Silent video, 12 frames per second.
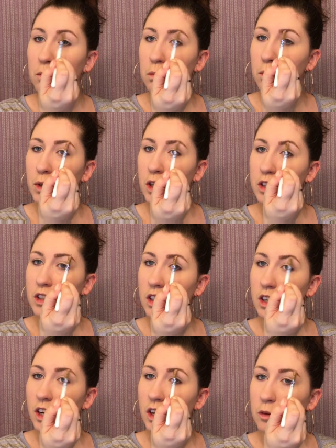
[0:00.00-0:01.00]
brush,
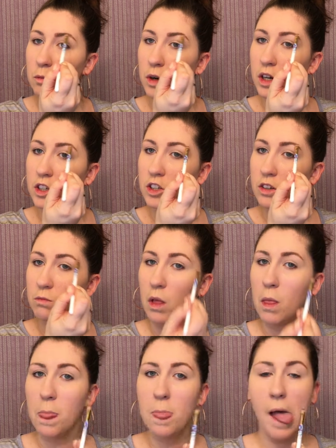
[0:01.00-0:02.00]
hair brush.
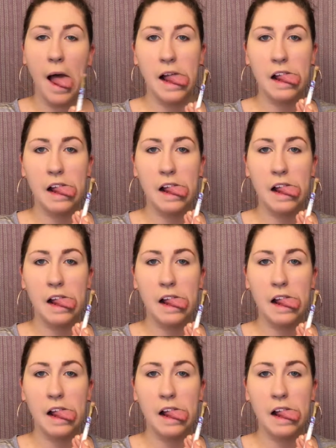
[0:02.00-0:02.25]
I